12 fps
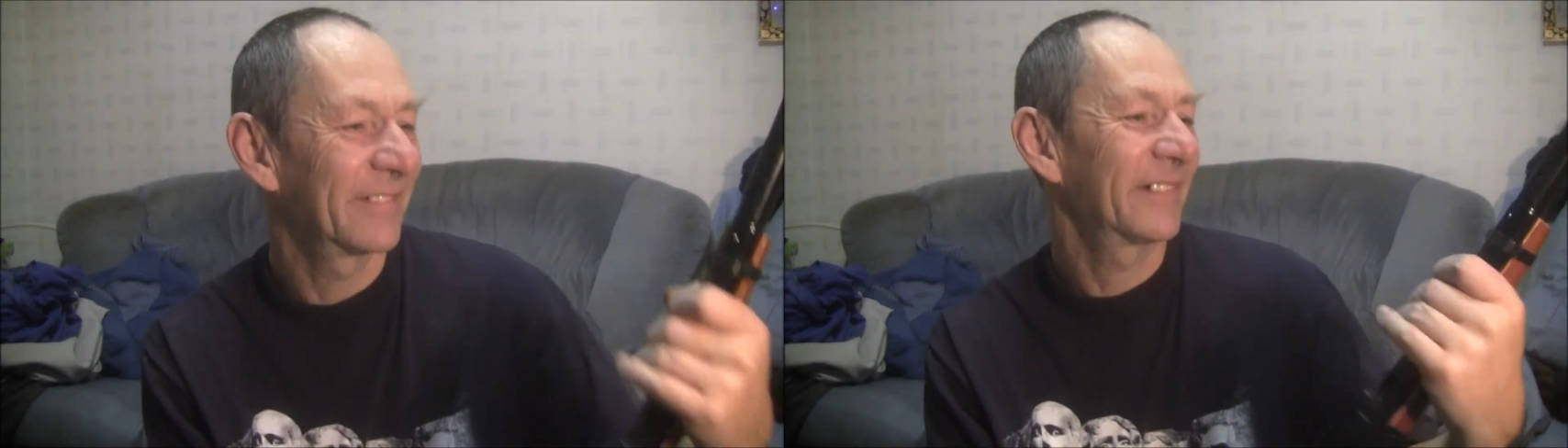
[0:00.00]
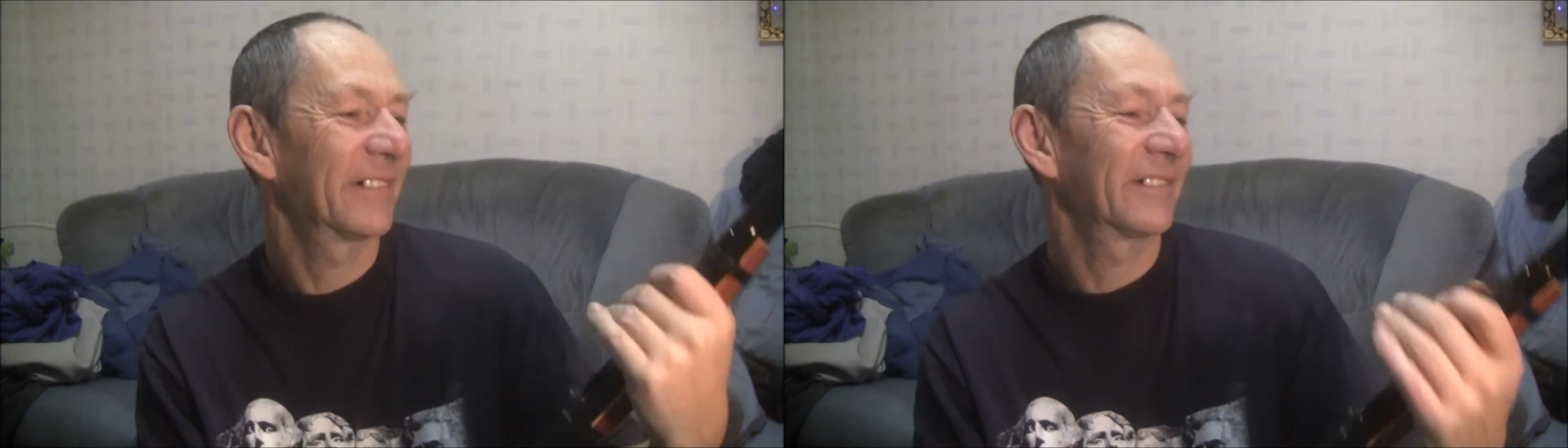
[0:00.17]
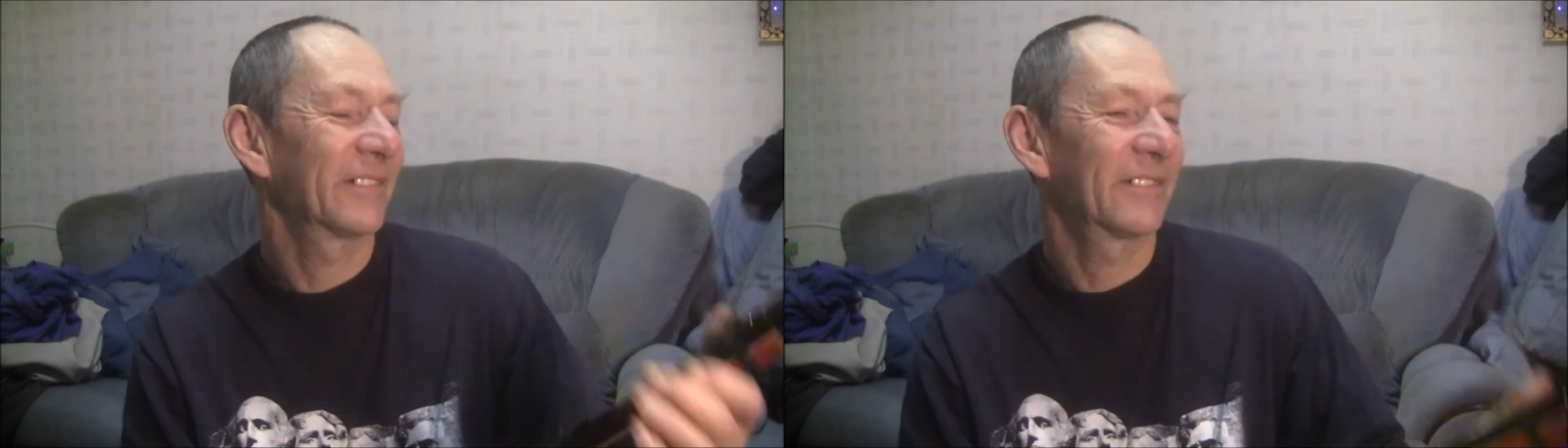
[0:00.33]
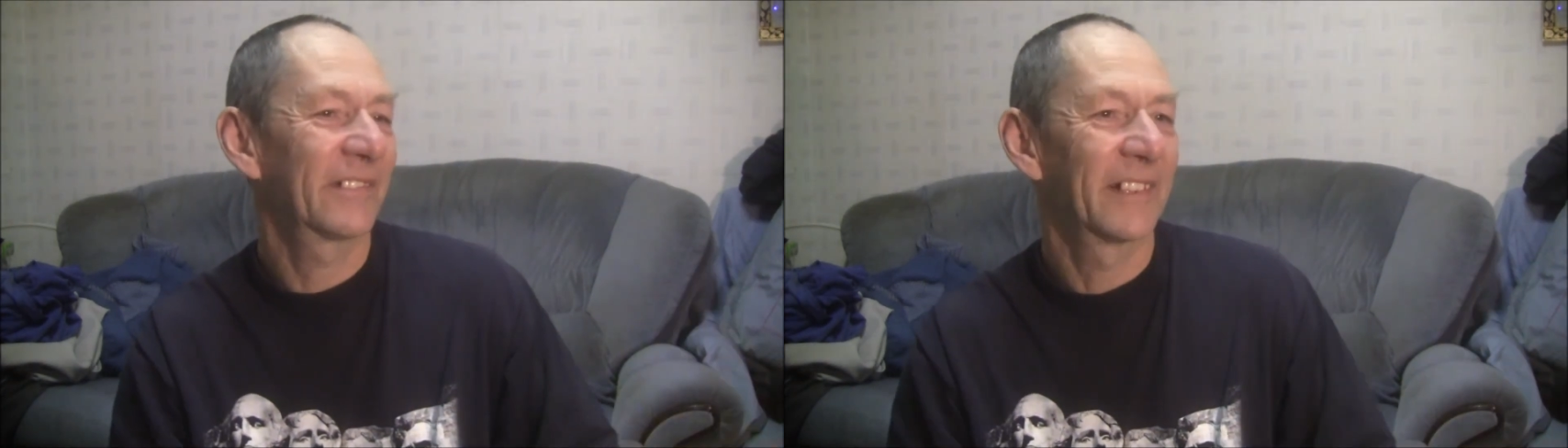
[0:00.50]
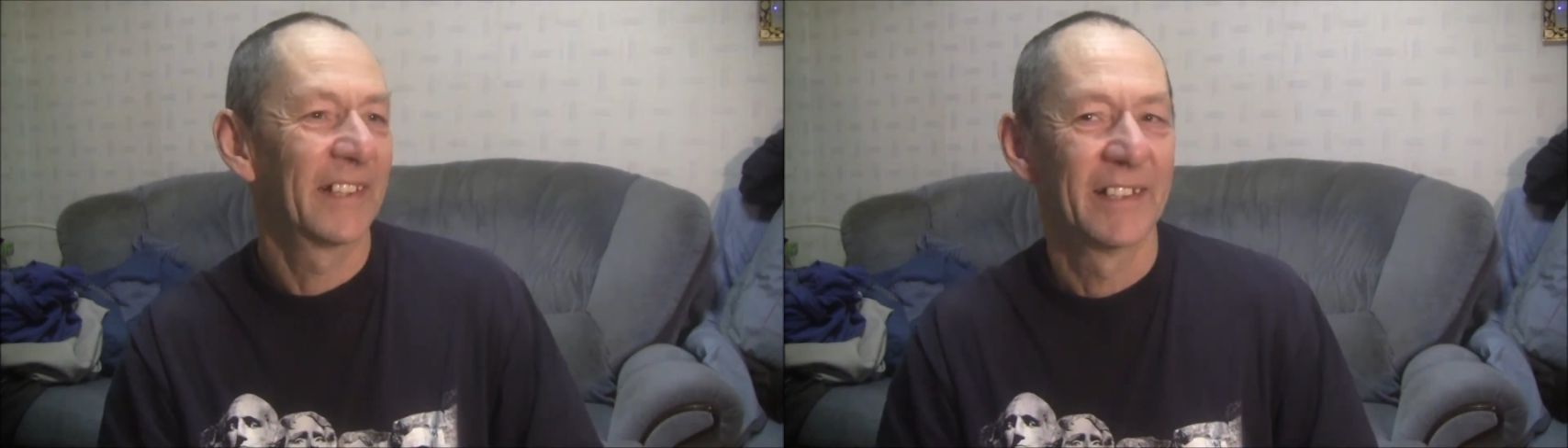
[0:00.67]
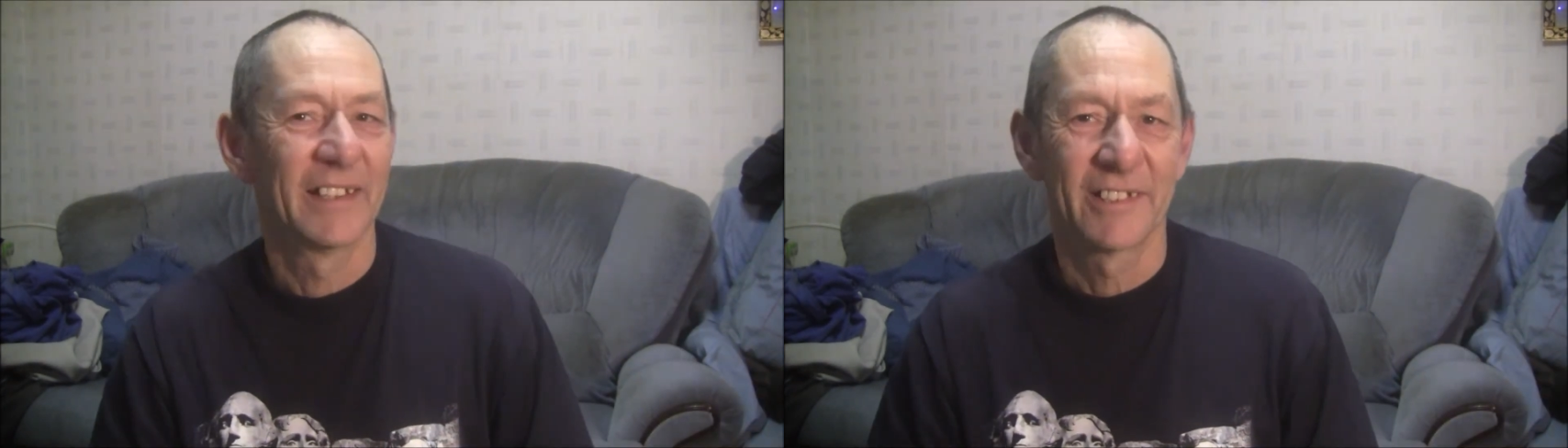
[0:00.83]
kind of
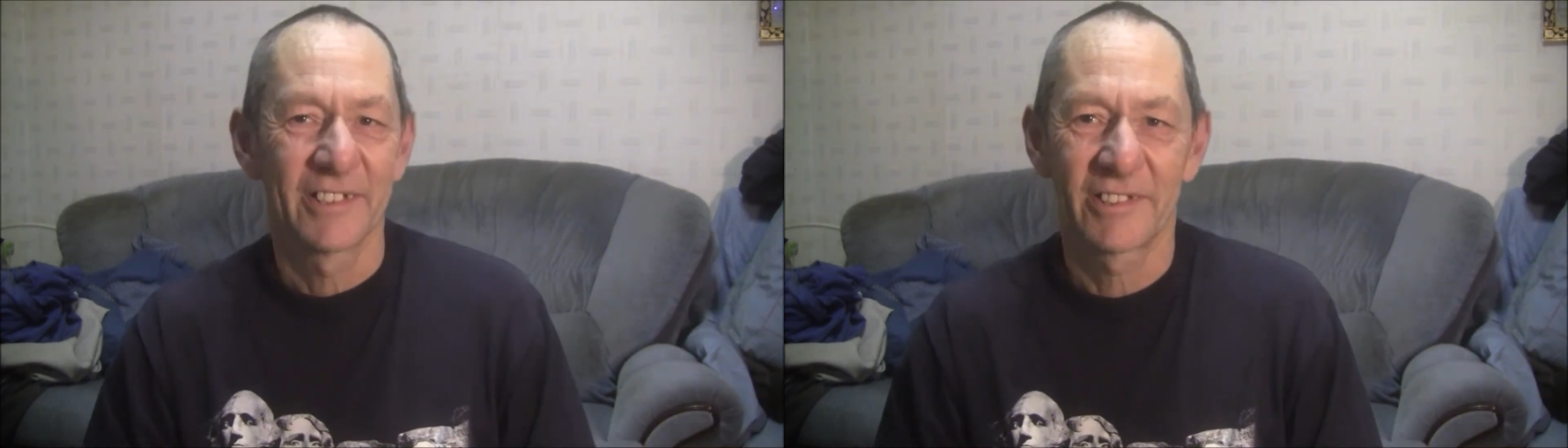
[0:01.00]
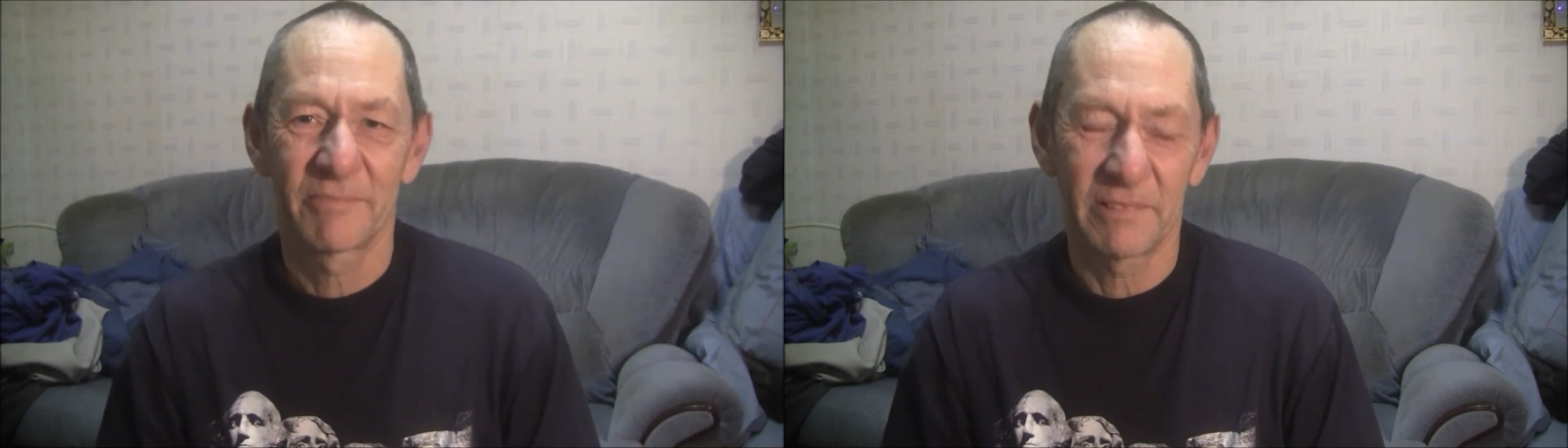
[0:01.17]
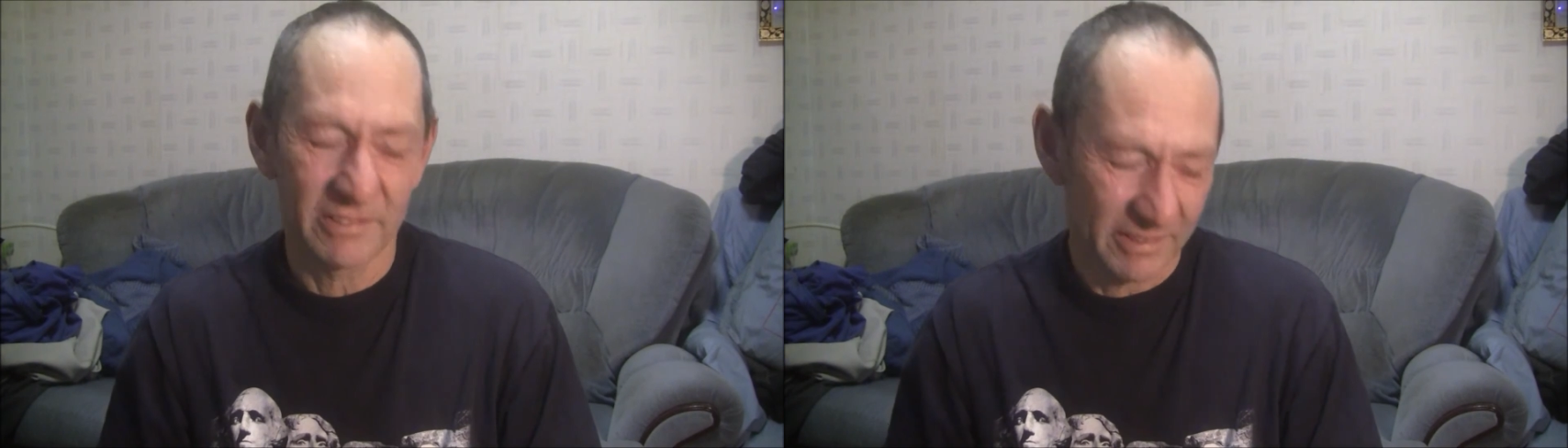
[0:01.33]
spot